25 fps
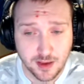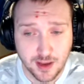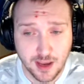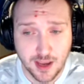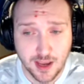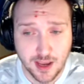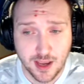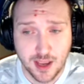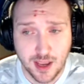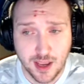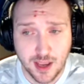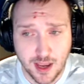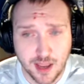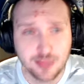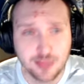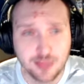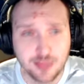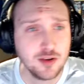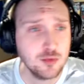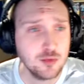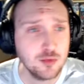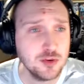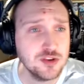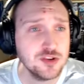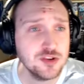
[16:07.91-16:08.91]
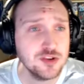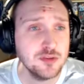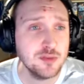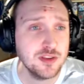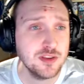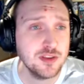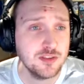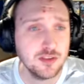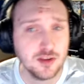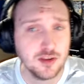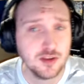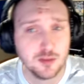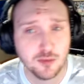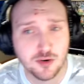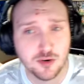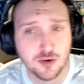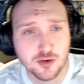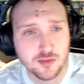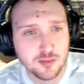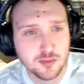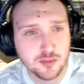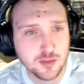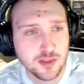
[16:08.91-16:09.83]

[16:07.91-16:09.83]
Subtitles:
I think we should be seeing more of him.